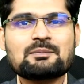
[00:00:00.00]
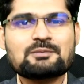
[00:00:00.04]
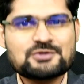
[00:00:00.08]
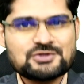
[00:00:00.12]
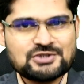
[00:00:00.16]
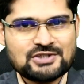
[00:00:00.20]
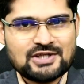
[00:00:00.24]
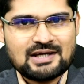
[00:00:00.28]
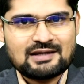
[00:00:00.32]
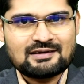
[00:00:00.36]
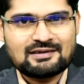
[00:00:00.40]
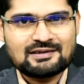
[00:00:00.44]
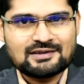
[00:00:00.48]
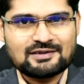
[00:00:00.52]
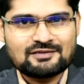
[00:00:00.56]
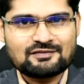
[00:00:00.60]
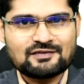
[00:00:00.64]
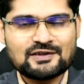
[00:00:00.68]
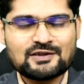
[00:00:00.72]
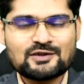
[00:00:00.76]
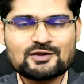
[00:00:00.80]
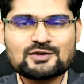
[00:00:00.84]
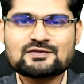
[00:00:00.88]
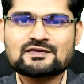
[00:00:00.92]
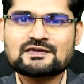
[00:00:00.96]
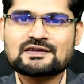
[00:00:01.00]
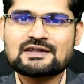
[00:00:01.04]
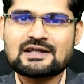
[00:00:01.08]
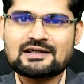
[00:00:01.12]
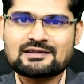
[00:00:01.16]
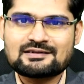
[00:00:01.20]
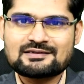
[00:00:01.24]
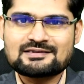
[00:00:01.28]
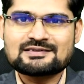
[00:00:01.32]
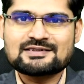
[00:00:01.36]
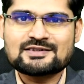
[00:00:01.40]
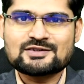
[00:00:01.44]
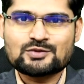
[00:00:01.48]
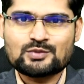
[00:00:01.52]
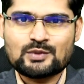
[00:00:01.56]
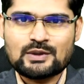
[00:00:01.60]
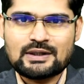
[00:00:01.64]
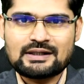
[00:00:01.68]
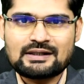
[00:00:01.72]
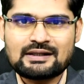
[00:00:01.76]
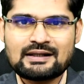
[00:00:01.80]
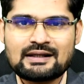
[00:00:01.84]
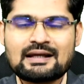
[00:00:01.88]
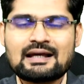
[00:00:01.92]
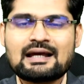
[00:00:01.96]
sharing the videos with others as
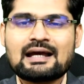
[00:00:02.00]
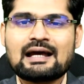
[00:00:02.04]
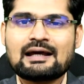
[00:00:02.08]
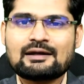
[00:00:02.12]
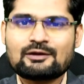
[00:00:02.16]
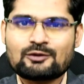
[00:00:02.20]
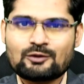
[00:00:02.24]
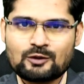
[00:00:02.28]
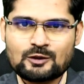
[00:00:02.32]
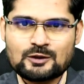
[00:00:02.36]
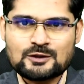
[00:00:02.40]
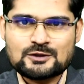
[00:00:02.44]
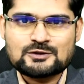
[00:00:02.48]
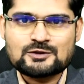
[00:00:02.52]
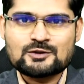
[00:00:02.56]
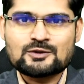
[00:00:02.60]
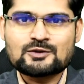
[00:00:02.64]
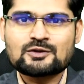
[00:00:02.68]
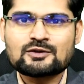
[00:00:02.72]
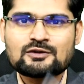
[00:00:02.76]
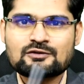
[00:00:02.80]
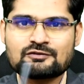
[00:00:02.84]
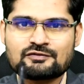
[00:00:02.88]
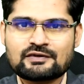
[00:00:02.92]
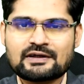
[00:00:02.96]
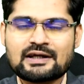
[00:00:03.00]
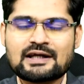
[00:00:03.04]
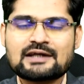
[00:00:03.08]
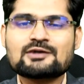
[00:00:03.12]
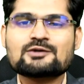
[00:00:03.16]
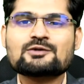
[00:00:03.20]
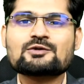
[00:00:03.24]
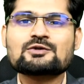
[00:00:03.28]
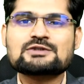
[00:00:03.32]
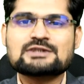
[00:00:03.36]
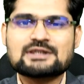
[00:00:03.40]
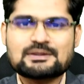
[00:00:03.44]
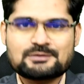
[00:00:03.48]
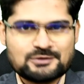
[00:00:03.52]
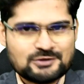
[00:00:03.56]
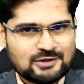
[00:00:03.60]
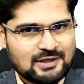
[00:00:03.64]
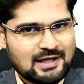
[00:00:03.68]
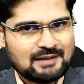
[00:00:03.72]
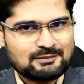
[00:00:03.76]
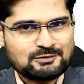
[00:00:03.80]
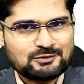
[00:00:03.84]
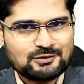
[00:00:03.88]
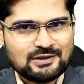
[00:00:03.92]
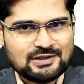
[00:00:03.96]
well, and also don't forget to
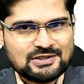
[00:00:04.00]
subscribe to our